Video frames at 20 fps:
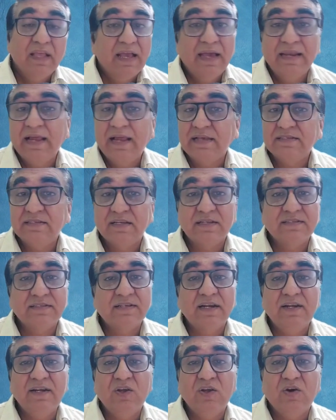And as a
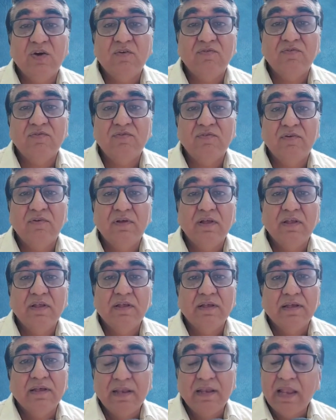result of
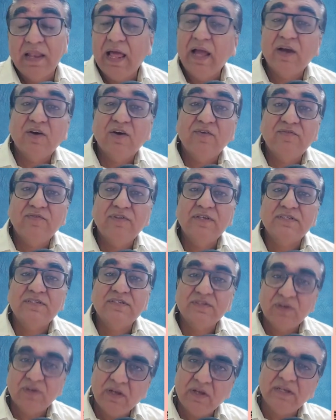lack of
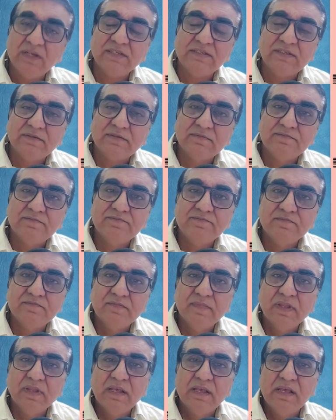this knowledge,
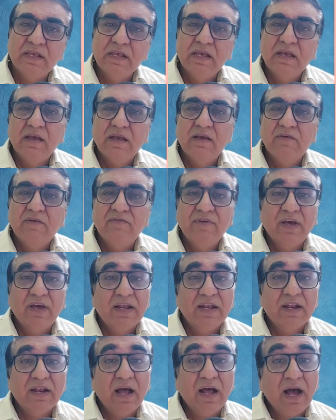we
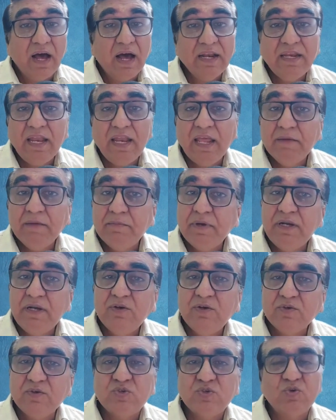are unable
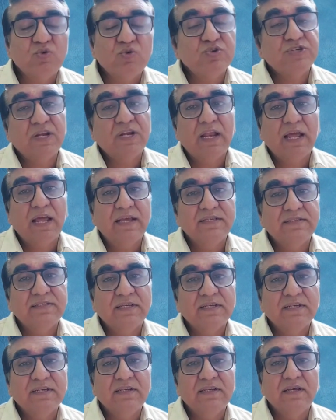to socialize
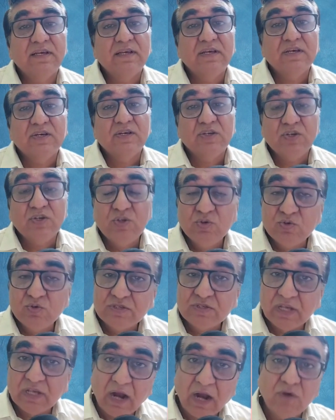in new
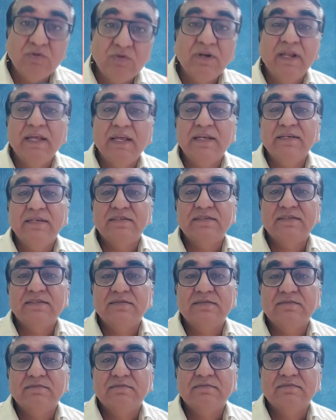surroundings